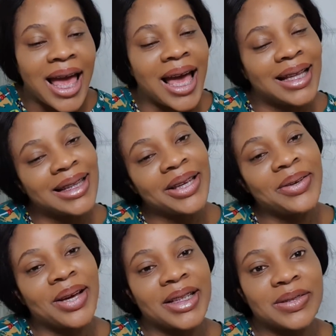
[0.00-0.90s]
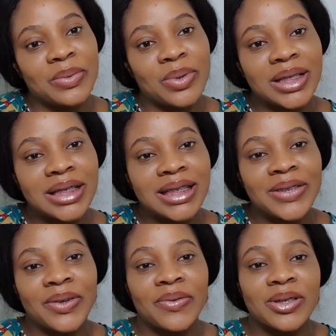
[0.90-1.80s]
And thank you guys for watching. If you
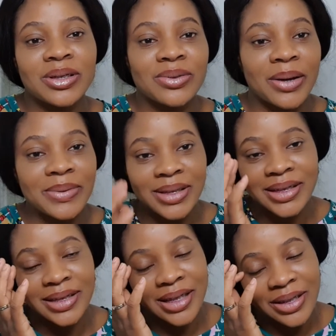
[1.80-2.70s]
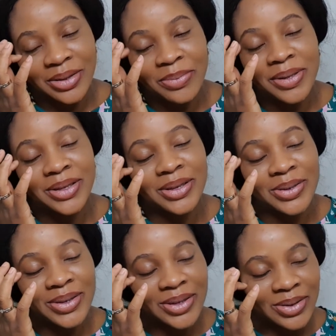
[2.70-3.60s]
have not subscribed to this channel, please do
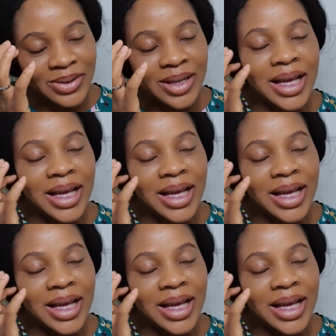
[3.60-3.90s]
so.